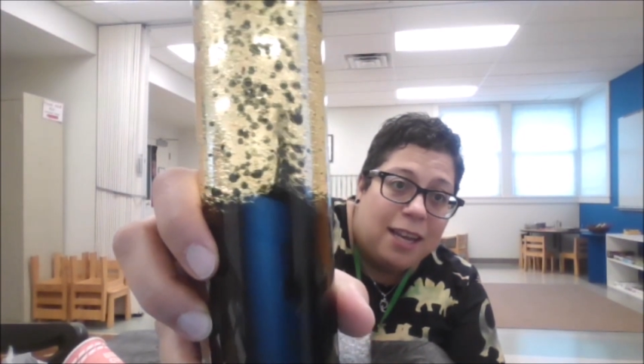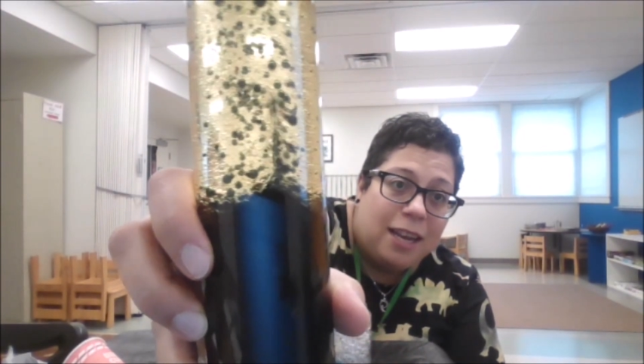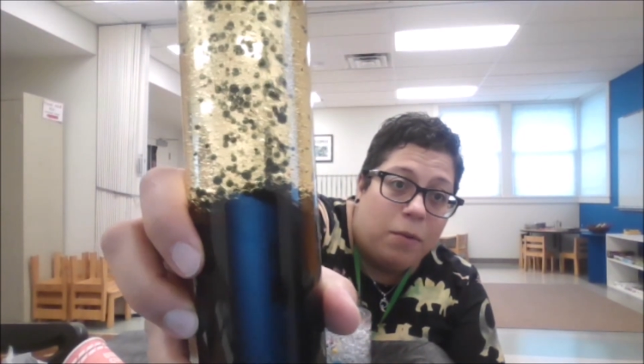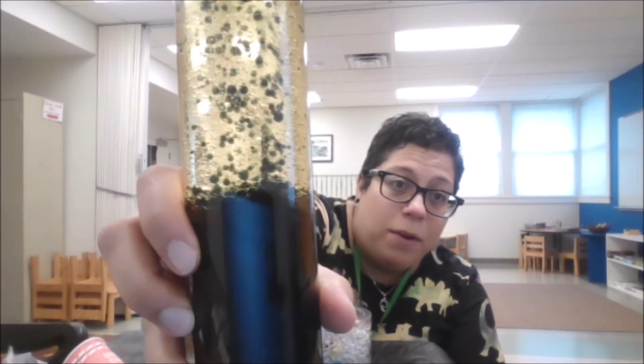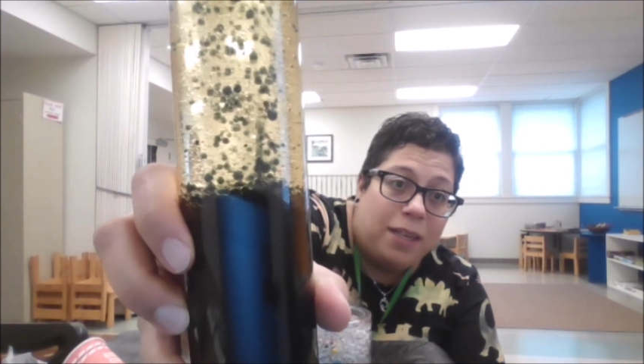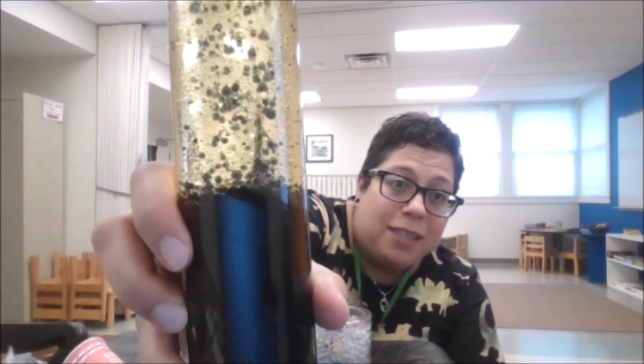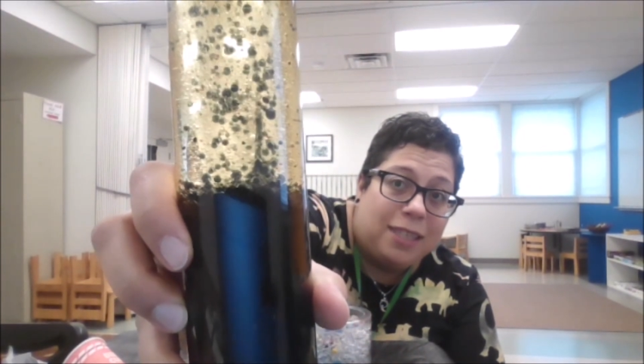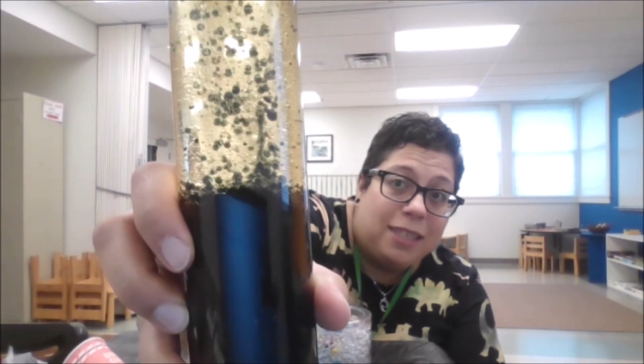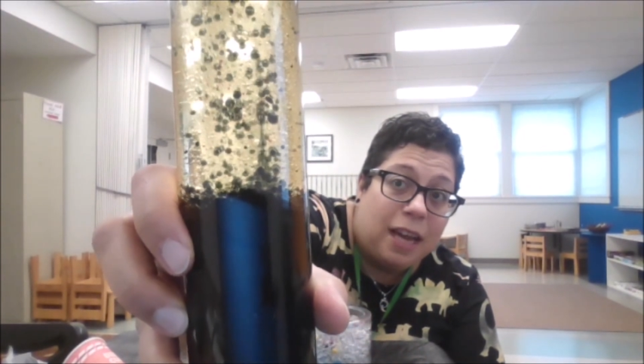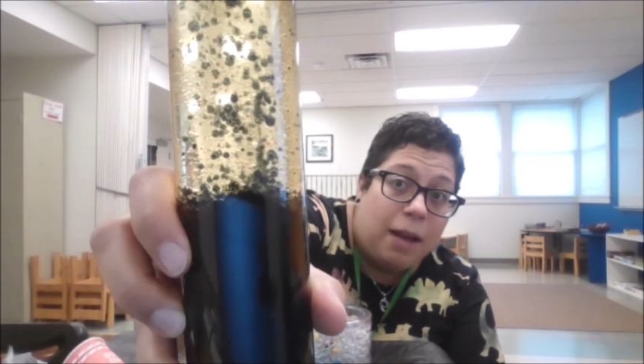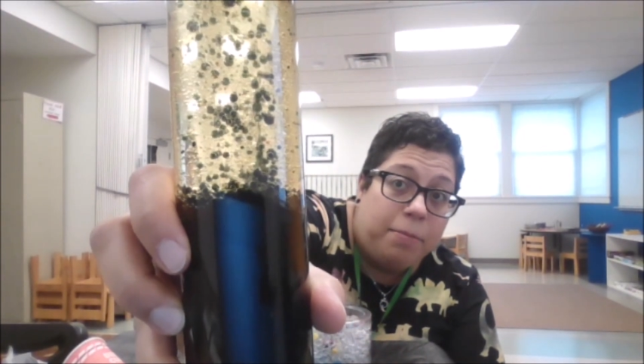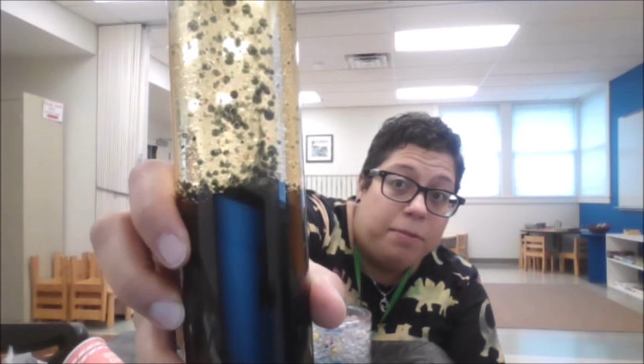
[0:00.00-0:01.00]
Now when it
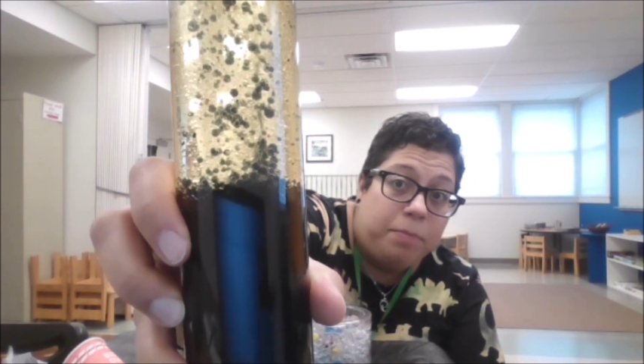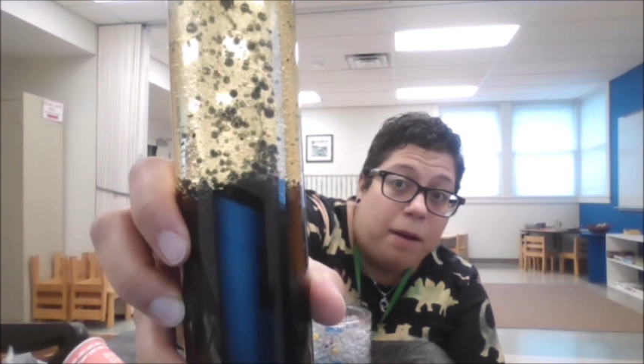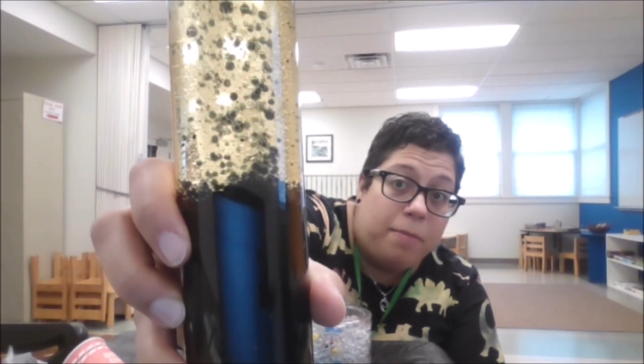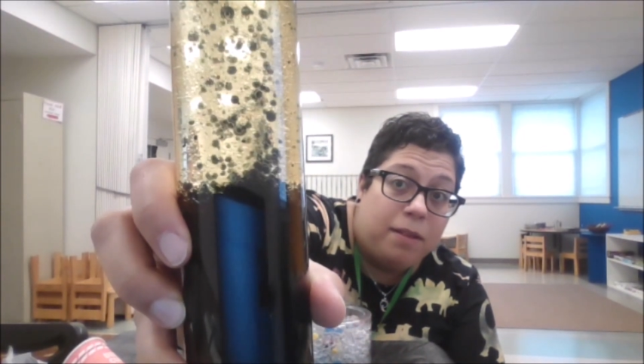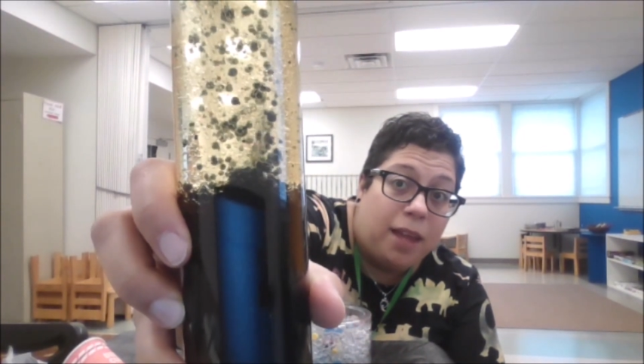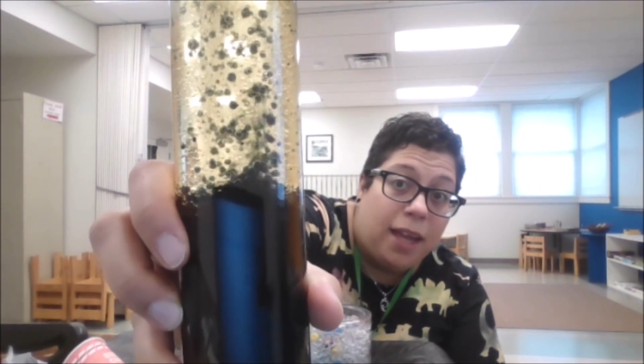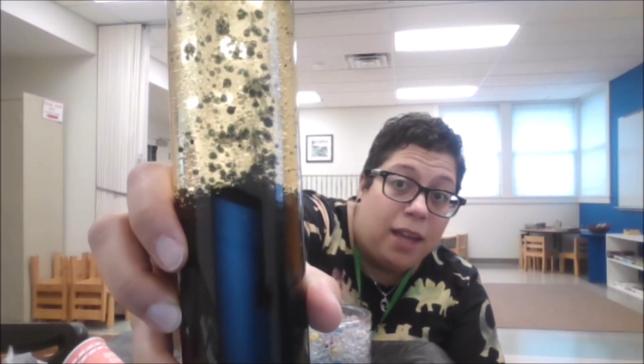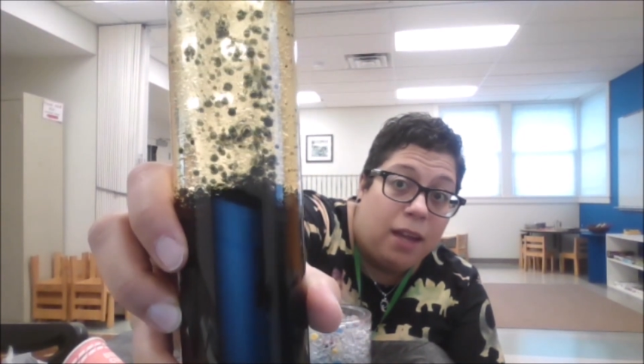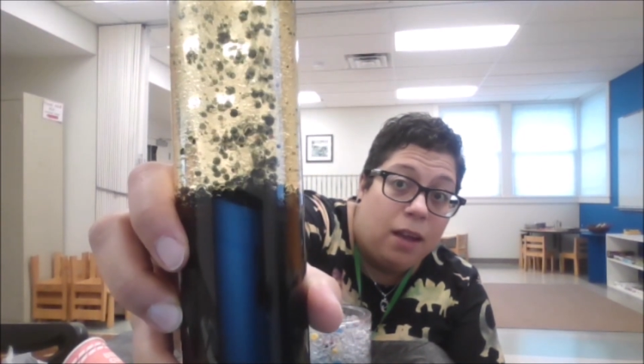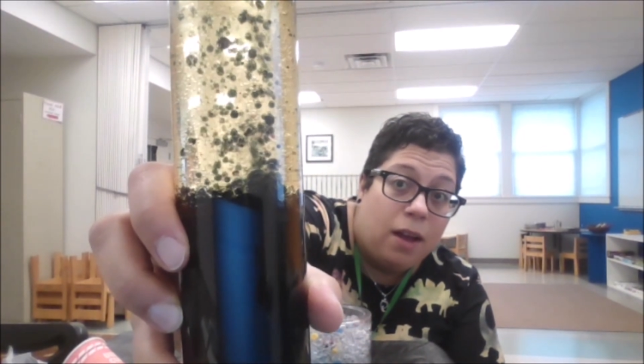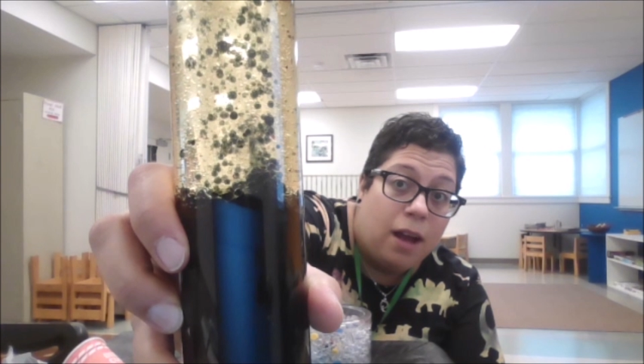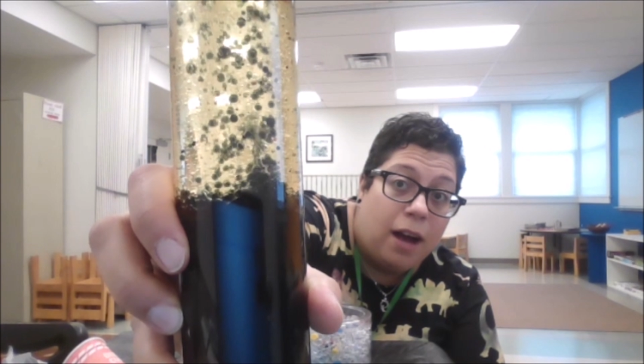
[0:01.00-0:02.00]
stops bubbling,